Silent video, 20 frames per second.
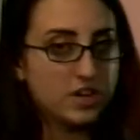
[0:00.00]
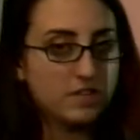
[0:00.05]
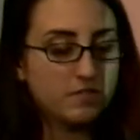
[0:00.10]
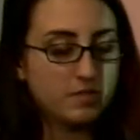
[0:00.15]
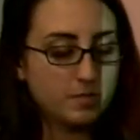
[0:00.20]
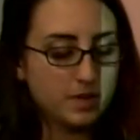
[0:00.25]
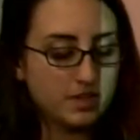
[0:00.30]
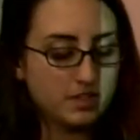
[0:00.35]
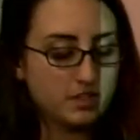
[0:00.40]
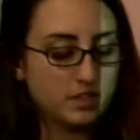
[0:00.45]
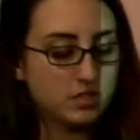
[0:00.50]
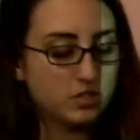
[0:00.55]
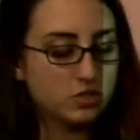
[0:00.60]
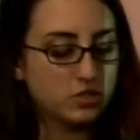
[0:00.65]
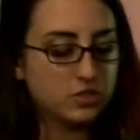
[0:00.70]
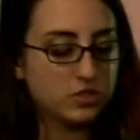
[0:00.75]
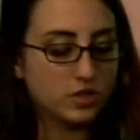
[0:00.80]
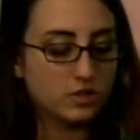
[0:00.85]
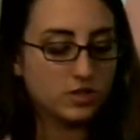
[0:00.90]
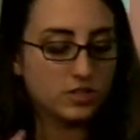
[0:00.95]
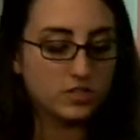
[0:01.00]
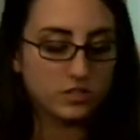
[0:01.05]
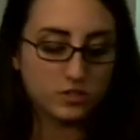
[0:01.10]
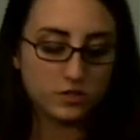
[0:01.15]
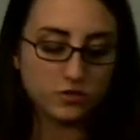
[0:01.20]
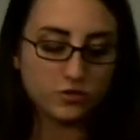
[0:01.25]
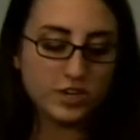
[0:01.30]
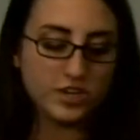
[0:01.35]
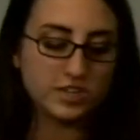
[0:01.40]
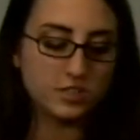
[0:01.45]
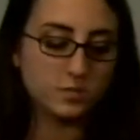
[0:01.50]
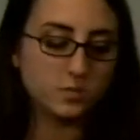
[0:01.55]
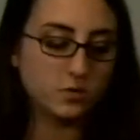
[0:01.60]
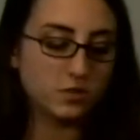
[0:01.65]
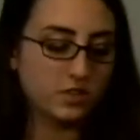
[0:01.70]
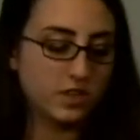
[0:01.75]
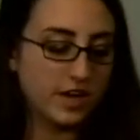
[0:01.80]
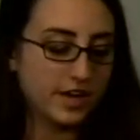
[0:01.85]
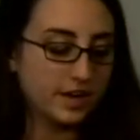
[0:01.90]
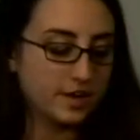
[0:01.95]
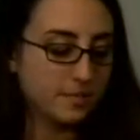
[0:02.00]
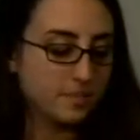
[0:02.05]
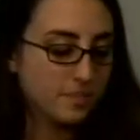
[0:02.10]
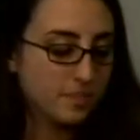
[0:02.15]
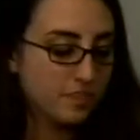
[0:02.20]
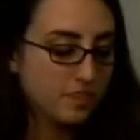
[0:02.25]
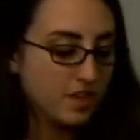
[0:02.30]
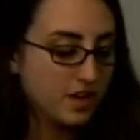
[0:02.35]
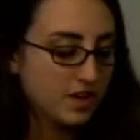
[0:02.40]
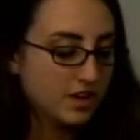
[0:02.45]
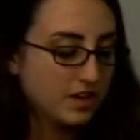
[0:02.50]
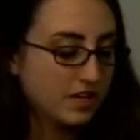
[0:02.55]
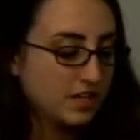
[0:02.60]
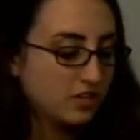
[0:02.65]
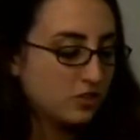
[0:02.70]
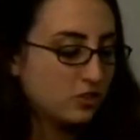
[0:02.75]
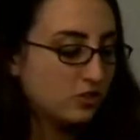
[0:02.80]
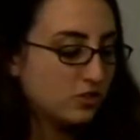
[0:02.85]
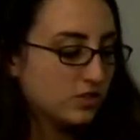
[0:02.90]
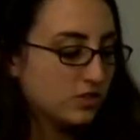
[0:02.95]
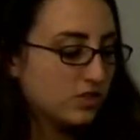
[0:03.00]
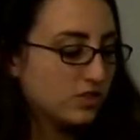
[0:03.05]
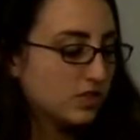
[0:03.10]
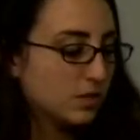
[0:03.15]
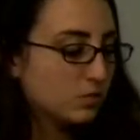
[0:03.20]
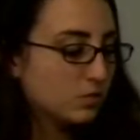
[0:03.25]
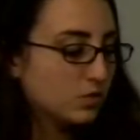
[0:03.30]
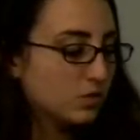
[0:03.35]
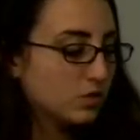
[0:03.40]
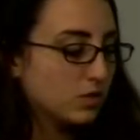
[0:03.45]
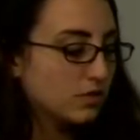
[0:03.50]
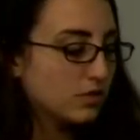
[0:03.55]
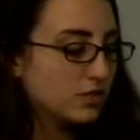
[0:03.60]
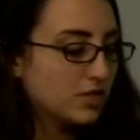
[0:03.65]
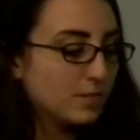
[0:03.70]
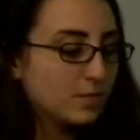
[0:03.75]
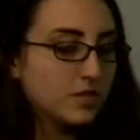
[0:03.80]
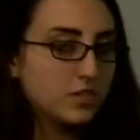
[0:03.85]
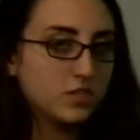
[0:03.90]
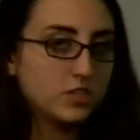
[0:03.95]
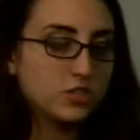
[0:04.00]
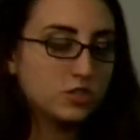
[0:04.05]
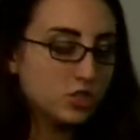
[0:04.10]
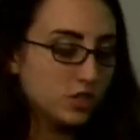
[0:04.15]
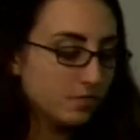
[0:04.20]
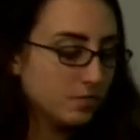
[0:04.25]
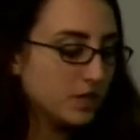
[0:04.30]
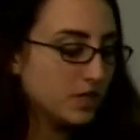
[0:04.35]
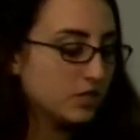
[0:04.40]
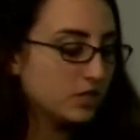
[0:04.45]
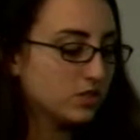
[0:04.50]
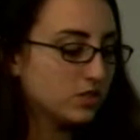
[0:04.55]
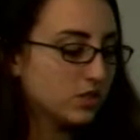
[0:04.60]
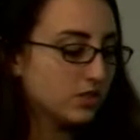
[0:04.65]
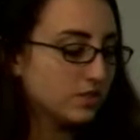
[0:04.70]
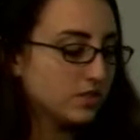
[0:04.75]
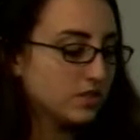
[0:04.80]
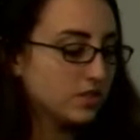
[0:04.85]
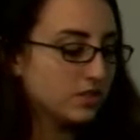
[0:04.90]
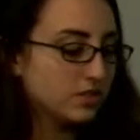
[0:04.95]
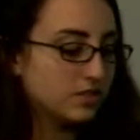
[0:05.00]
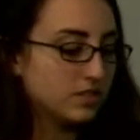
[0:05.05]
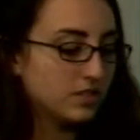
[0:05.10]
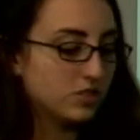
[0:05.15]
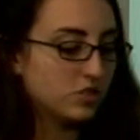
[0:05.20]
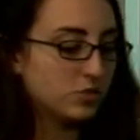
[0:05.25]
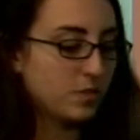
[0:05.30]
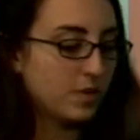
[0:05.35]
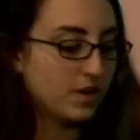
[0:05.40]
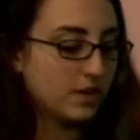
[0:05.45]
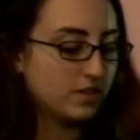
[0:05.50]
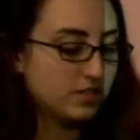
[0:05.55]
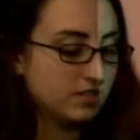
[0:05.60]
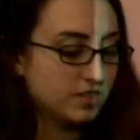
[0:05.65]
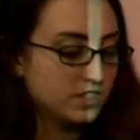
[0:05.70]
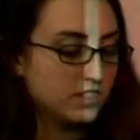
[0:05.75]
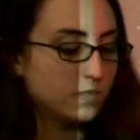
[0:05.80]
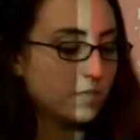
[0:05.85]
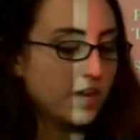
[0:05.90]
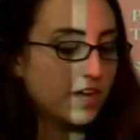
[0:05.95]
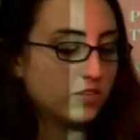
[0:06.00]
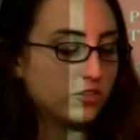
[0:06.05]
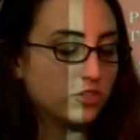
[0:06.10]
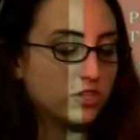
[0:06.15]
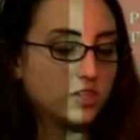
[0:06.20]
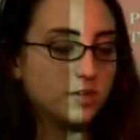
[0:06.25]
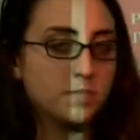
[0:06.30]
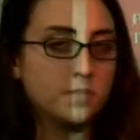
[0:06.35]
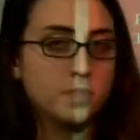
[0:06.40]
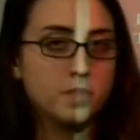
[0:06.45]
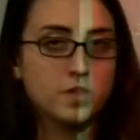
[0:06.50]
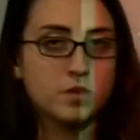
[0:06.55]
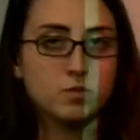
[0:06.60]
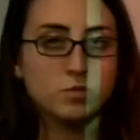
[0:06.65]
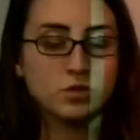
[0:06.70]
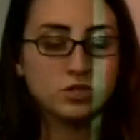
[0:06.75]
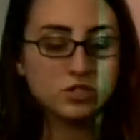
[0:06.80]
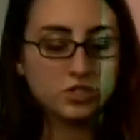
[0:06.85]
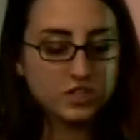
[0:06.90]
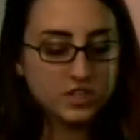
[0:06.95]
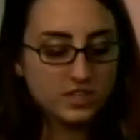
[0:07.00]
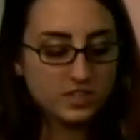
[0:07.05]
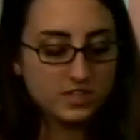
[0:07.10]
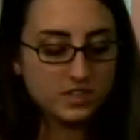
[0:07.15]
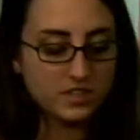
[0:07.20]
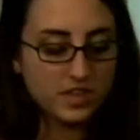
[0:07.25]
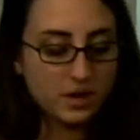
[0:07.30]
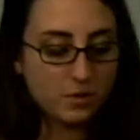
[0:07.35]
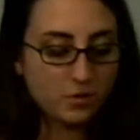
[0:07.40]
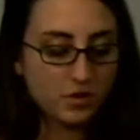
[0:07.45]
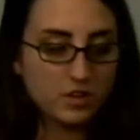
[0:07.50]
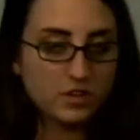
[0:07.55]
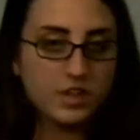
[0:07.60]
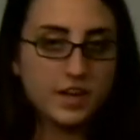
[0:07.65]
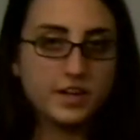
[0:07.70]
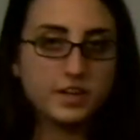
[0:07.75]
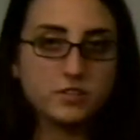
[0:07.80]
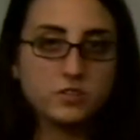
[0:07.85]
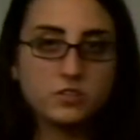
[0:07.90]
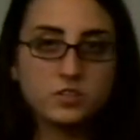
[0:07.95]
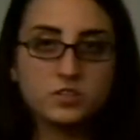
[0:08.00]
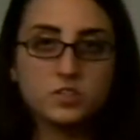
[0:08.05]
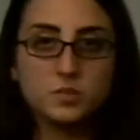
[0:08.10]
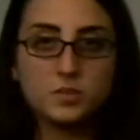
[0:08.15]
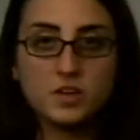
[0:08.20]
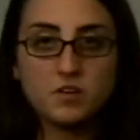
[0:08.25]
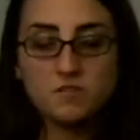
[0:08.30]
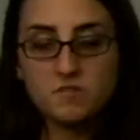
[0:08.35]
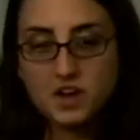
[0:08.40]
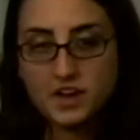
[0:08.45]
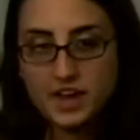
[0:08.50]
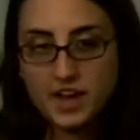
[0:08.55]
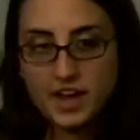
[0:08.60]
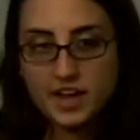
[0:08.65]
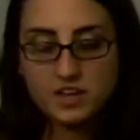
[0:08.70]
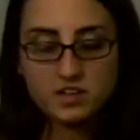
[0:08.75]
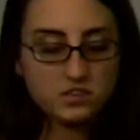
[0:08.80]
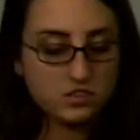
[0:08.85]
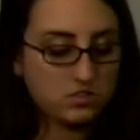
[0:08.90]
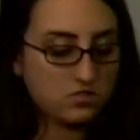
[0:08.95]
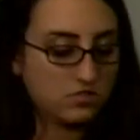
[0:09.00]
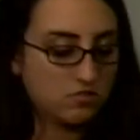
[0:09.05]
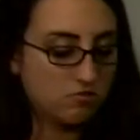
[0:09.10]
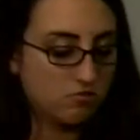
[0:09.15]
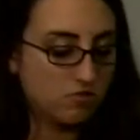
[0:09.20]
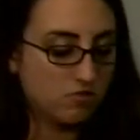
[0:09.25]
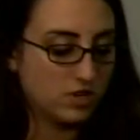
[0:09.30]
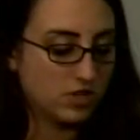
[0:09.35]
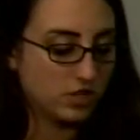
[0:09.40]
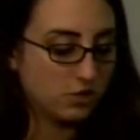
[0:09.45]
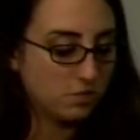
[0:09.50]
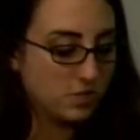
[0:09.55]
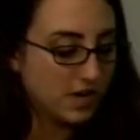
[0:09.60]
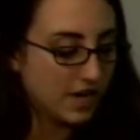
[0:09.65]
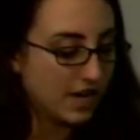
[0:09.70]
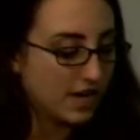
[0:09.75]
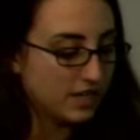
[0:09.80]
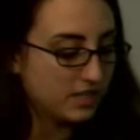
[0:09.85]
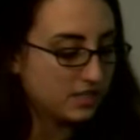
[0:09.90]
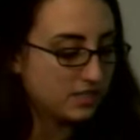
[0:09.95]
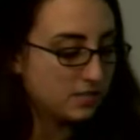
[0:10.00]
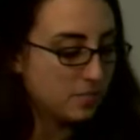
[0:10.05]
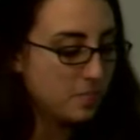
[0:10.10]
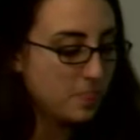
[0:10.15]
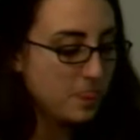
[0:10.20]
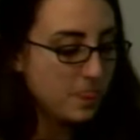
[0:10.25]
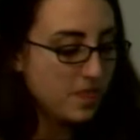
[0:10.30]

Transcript: of the message, so this is the transport layer. He chooses some sort of shipping services dispatcher, which is the network layer, so this could be a FedEx or UPS.